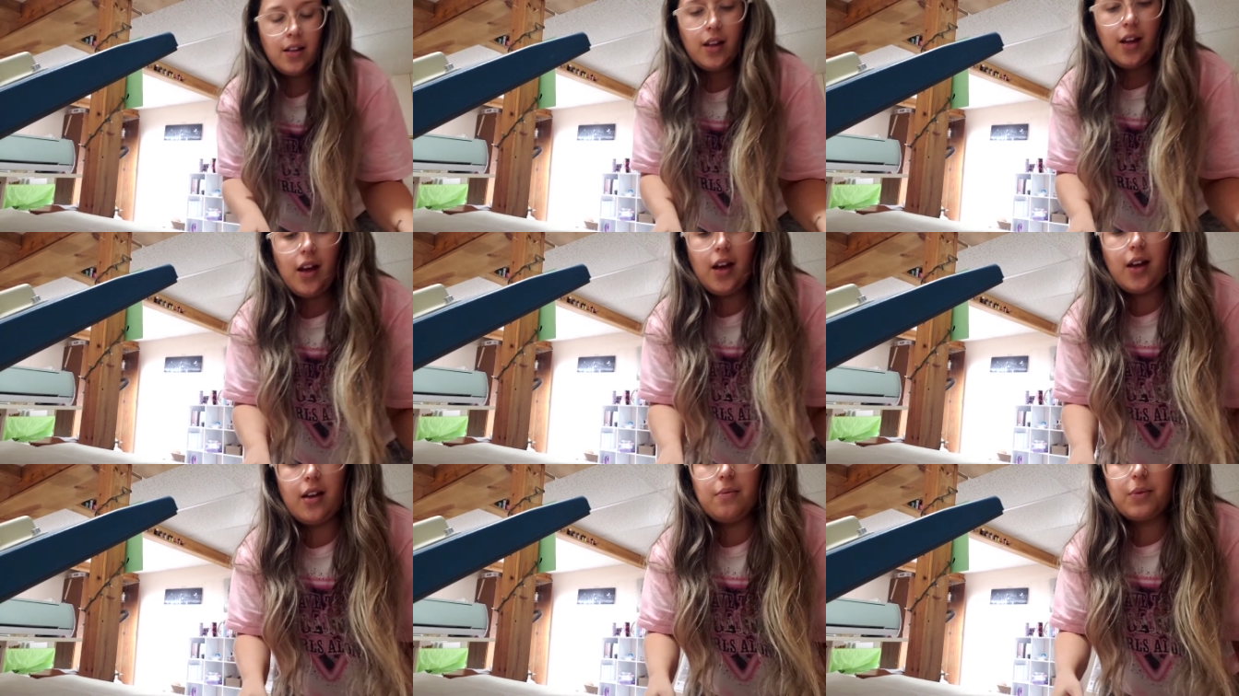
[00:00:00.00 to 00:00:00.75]

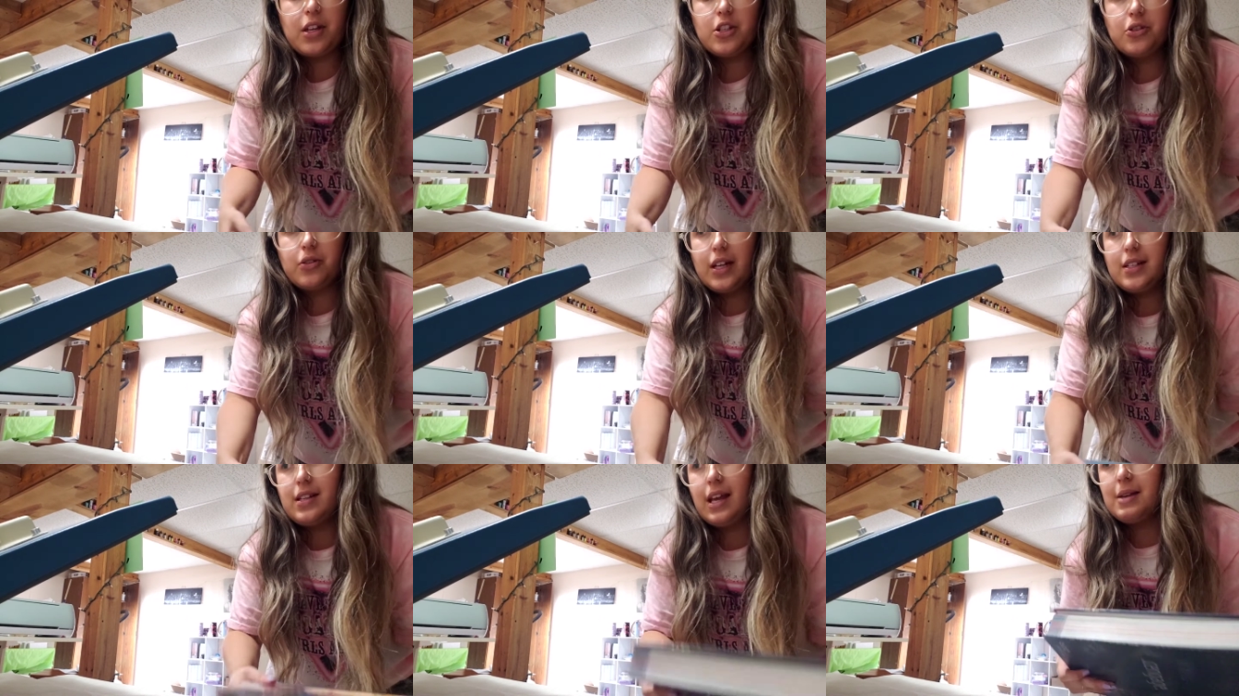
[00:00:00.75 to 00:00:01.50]
because um, you'll get
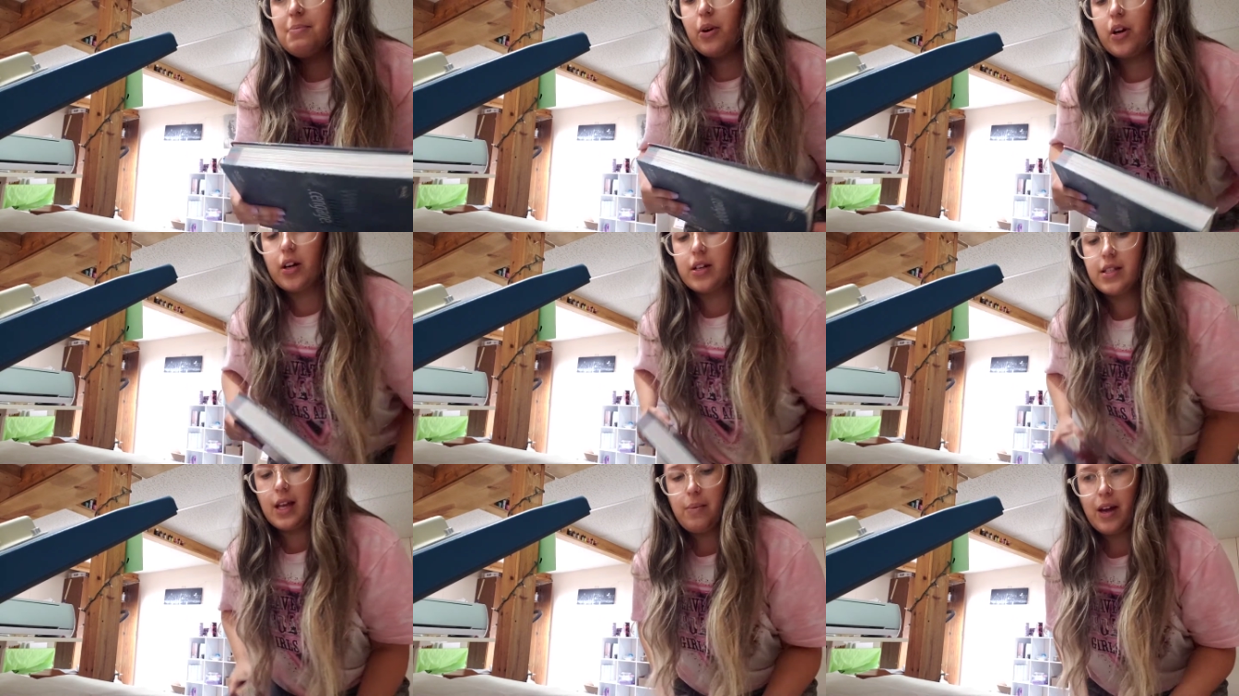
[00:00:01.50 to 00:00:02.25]
tape marks.
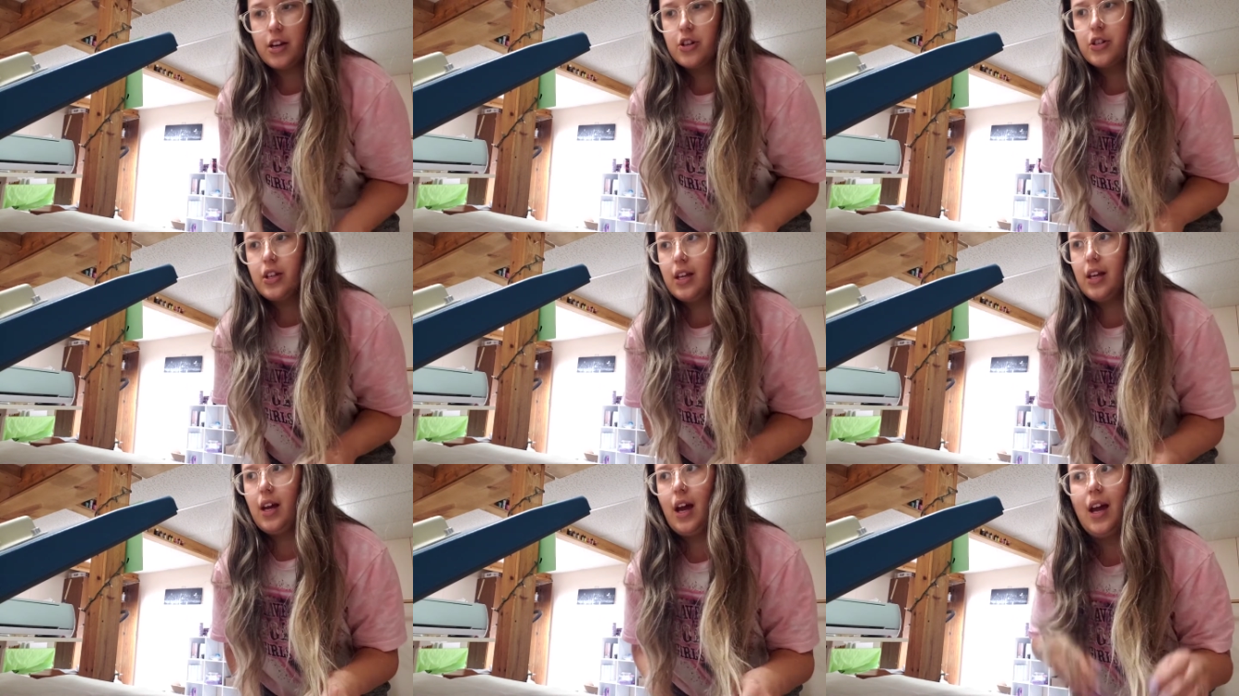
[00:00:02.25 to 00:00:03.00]
I'm
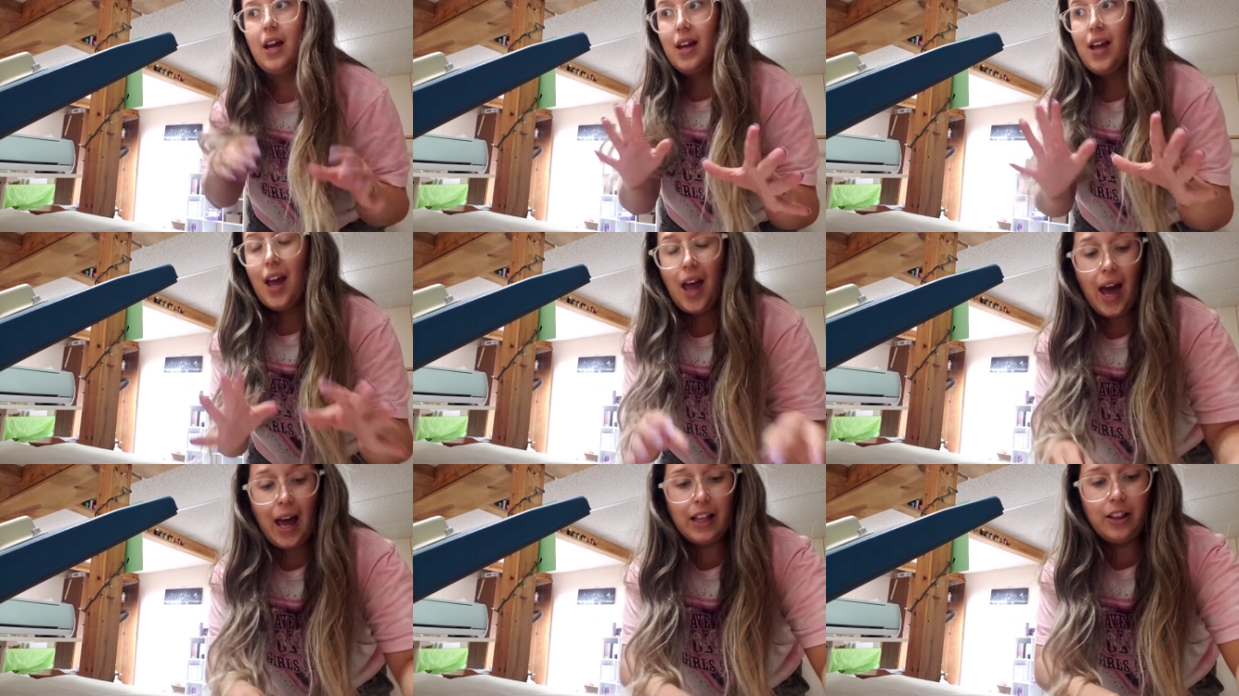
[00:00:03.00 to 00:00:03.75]
actually,
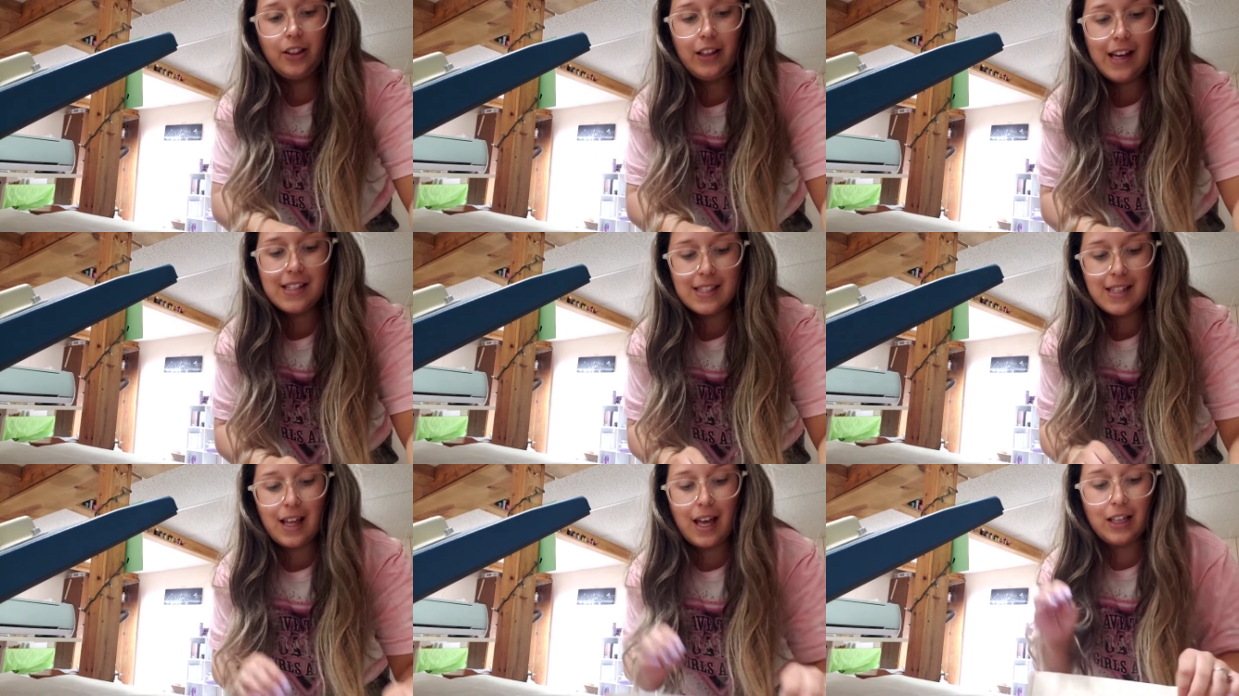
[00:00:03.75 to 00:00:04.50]
I less
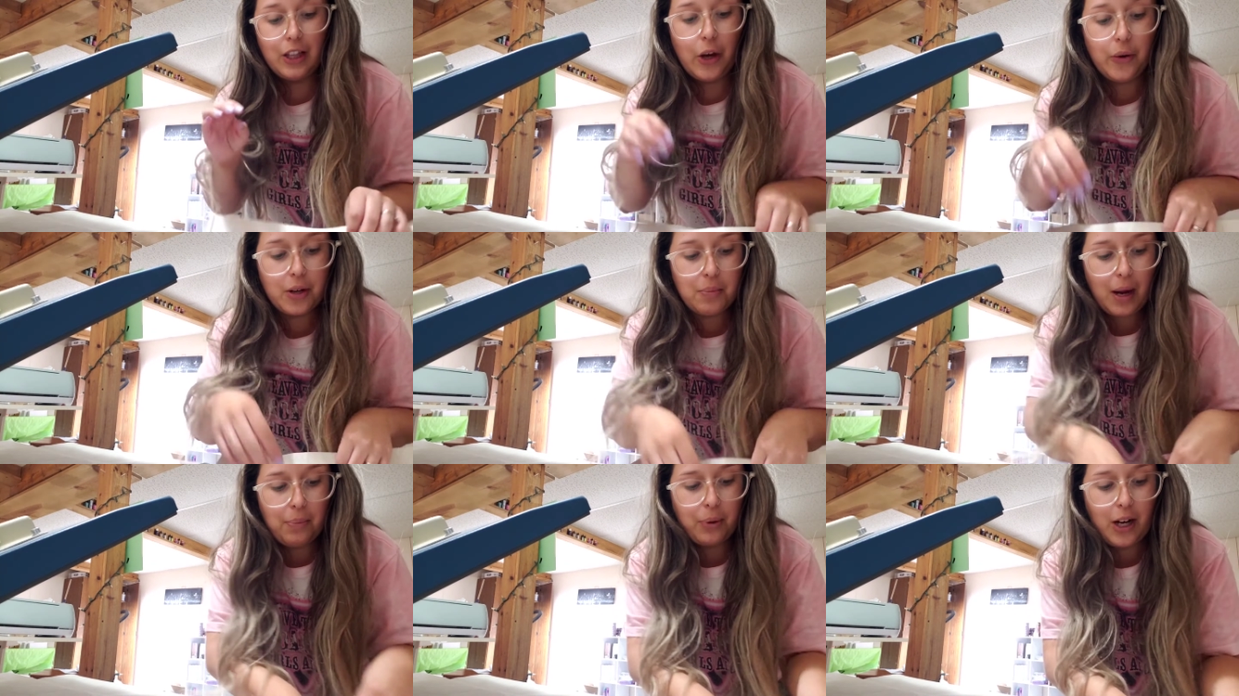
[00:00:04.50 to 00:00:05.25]
uh, lowered my
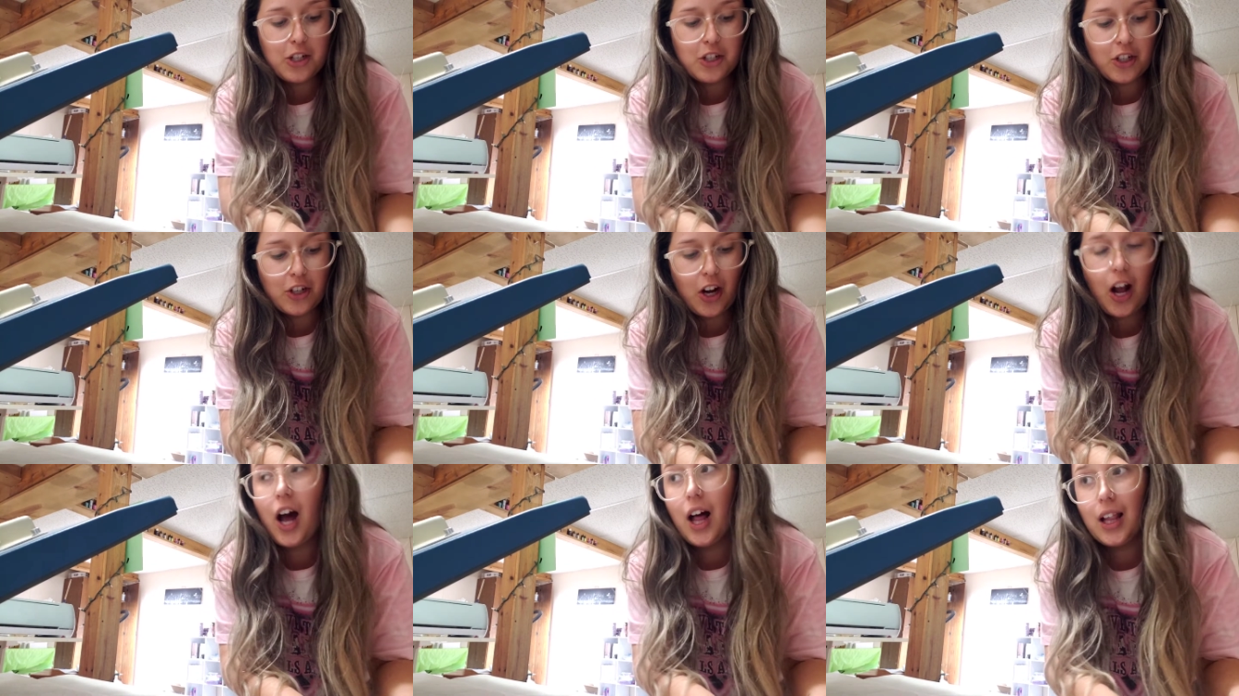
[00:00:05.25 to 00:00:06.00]
pressure
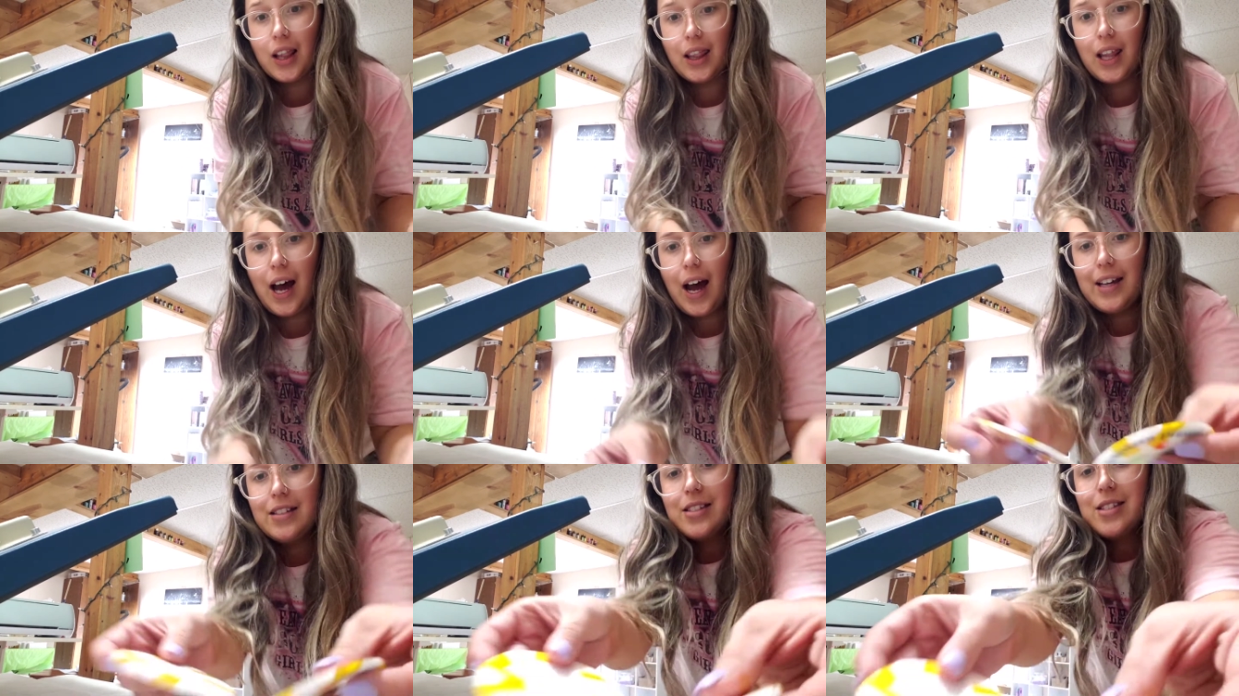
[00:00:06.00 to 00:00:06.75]
a lot.
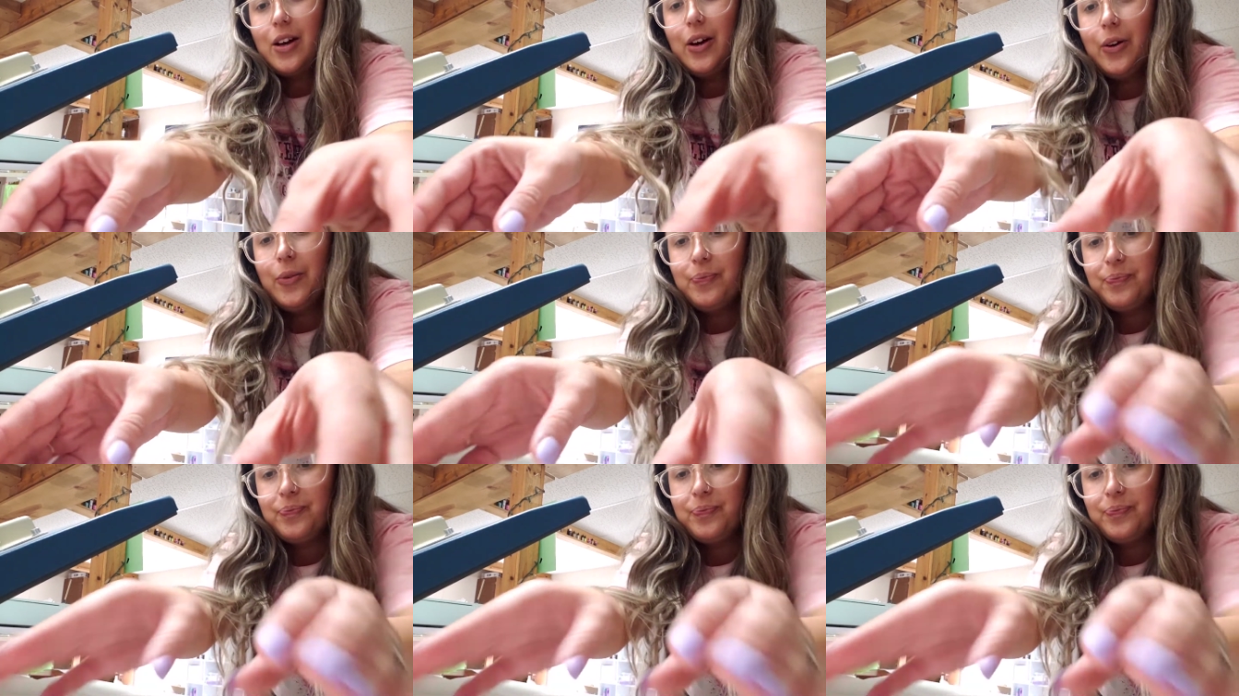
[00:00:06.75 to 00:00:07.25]
So,